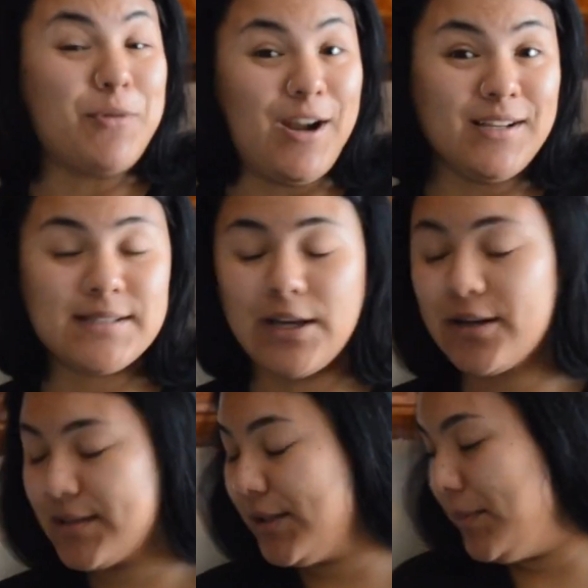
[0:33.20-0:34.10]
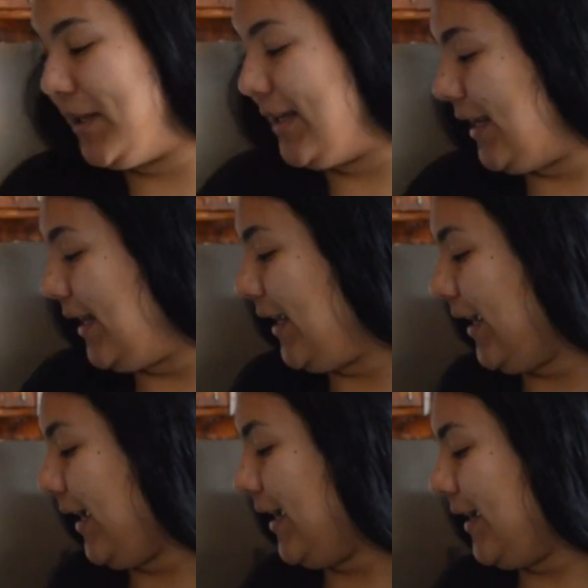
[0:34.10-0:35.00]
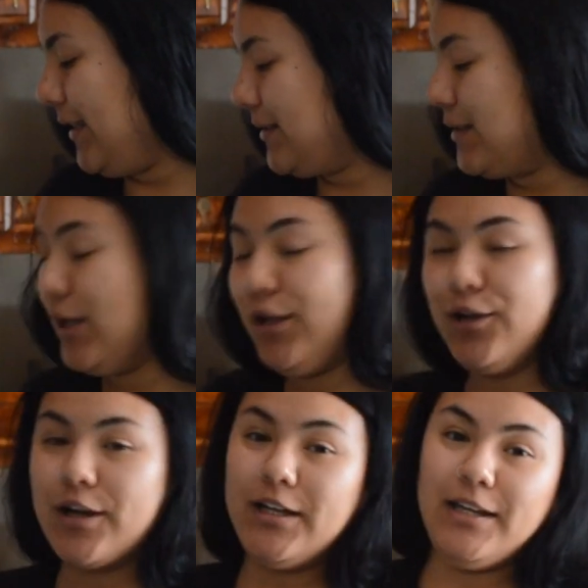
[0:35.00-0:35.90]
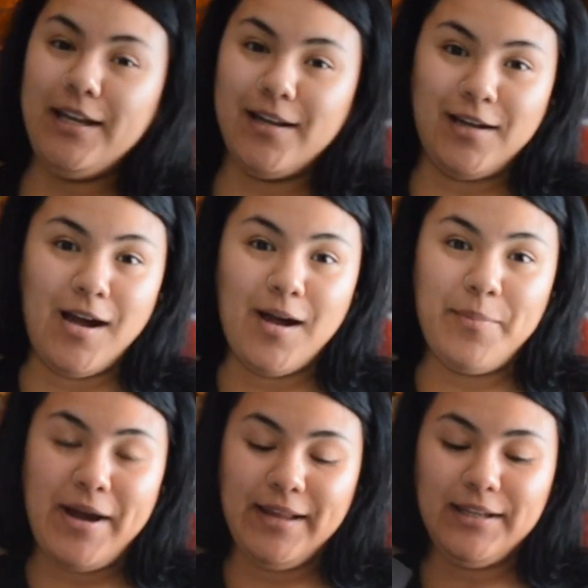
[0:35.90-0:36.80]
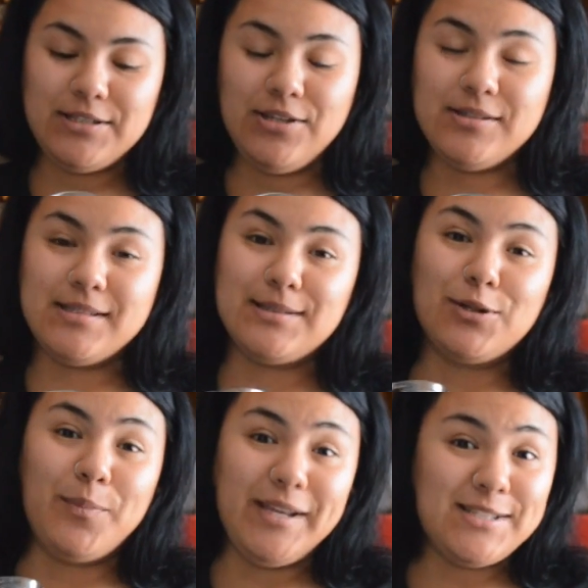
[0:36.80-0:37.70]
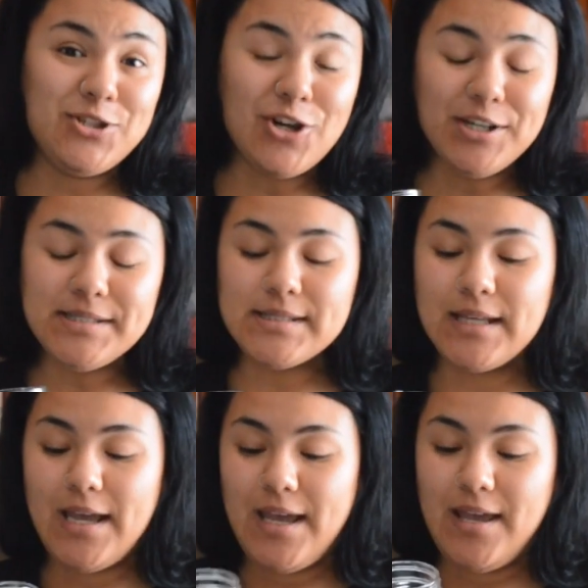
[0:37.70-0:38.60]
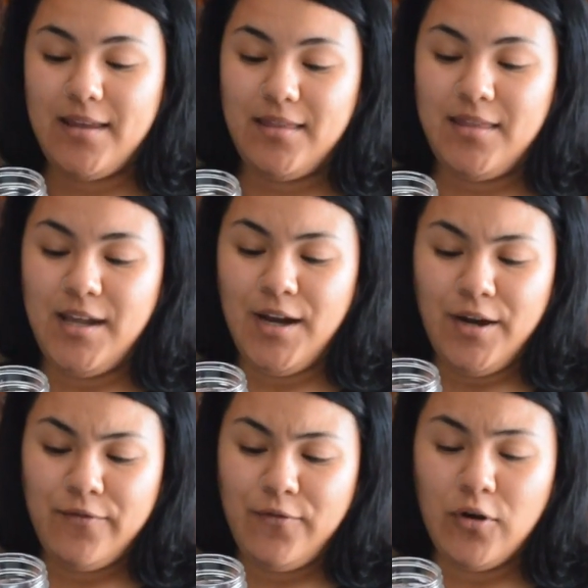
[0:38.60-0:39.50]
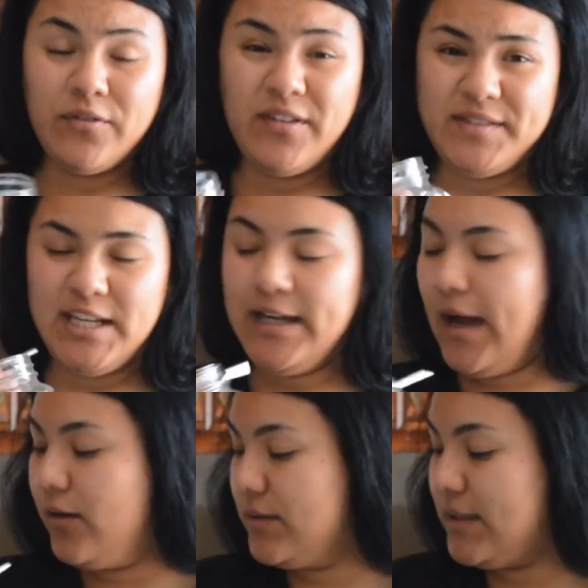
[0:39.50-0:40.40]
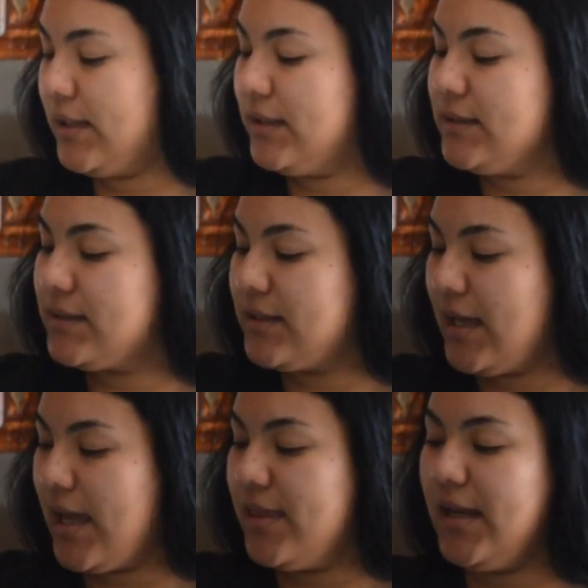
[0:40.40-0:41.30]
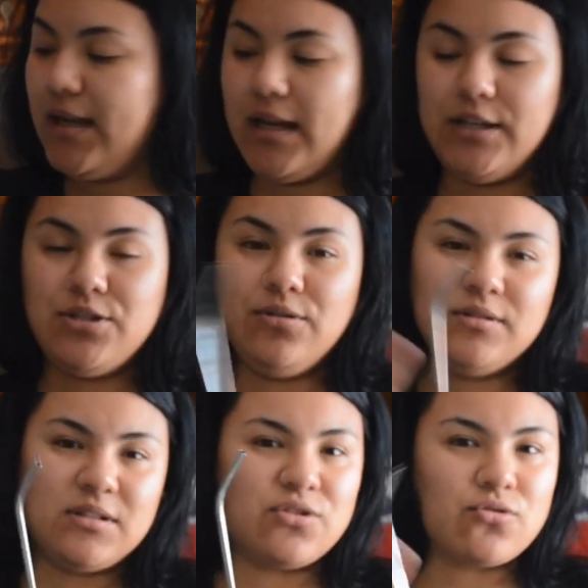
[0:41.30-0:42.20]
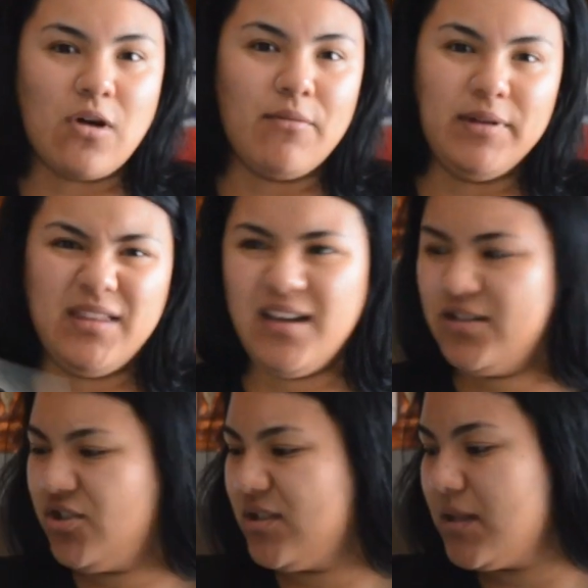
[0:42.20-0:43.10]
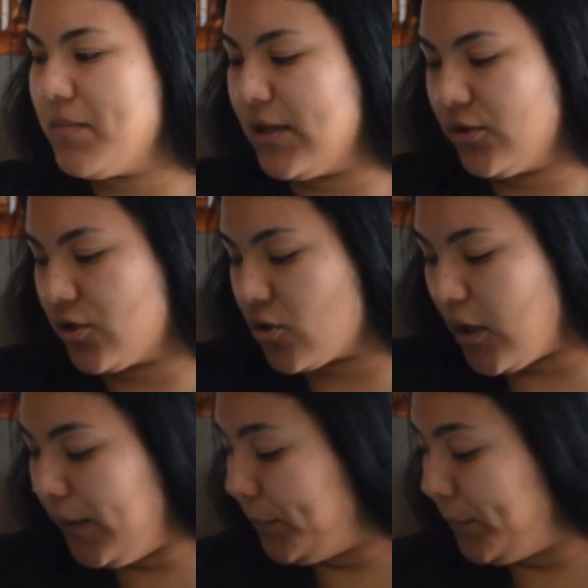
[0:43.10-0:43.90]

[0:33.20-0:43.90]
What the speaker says: products that you're going to be needing is, you're going to need a cup. I like to use these little mason jars. They're for 15 ounces. And then I do use a straw with this, just a metal straw.